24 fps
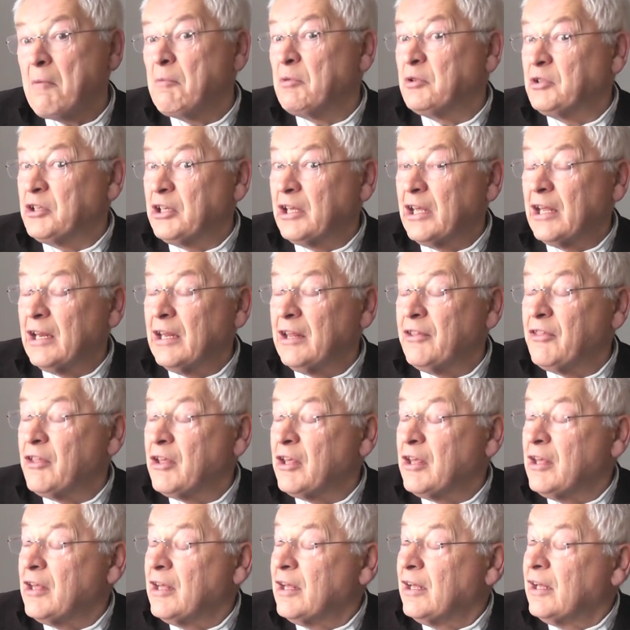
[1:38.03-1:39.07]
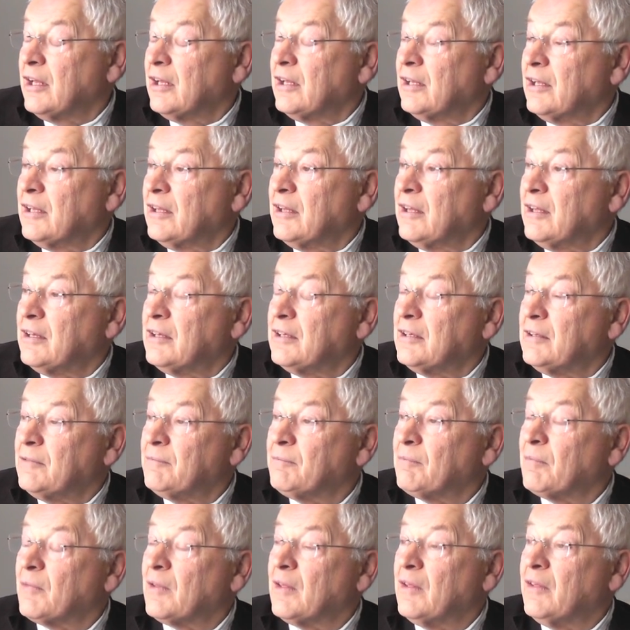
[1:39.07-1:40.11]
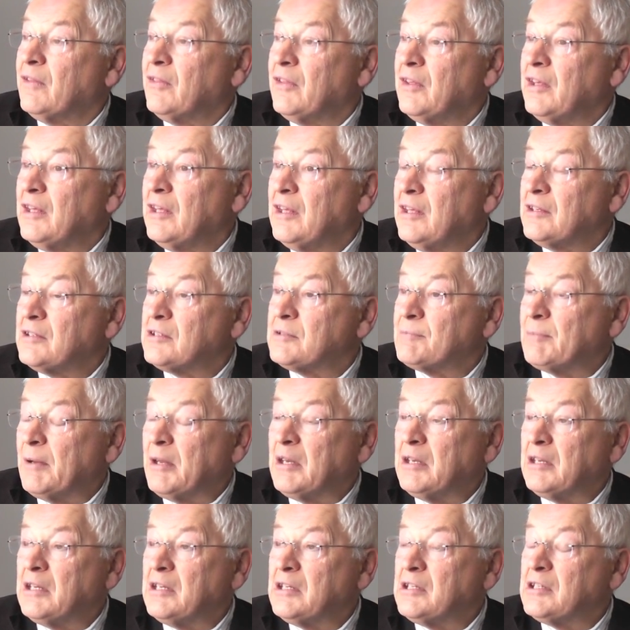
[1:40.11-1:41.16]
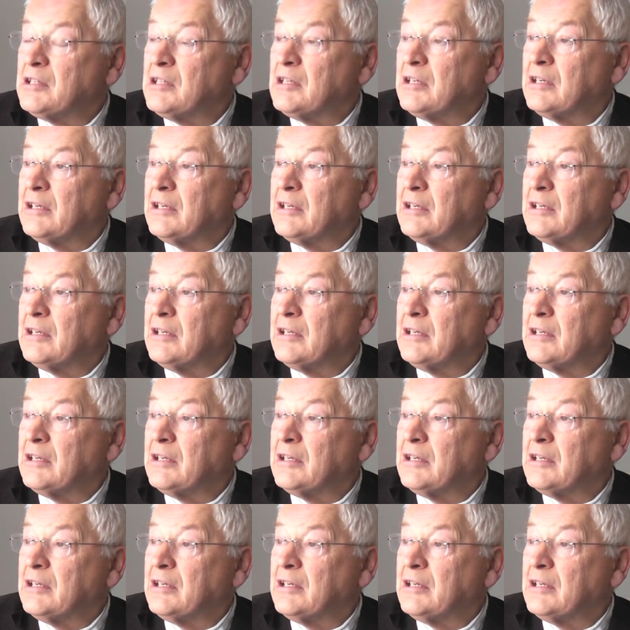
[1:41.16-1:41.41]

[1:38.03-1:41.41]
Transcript: particularly the splendid